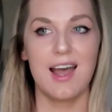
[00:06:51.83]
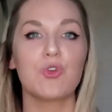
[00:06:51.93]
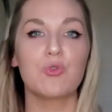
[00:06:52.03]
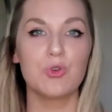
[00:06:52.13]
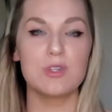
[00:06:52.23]

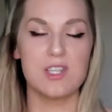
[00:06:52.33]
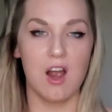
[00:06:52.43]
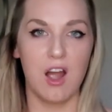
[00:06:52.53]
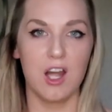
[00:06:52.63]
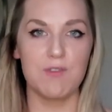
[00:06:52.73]
The rules
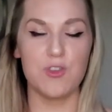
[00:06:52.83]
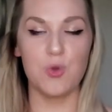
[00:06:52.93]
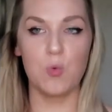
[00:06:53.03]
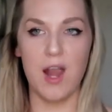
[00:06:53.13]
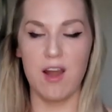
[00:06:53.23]
are, if
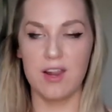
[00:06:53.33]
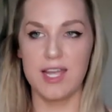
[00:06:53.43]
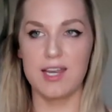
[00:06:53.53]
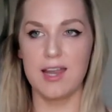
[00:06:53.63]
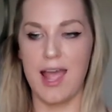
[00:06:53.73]
you wear
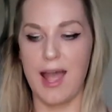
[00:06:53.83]
it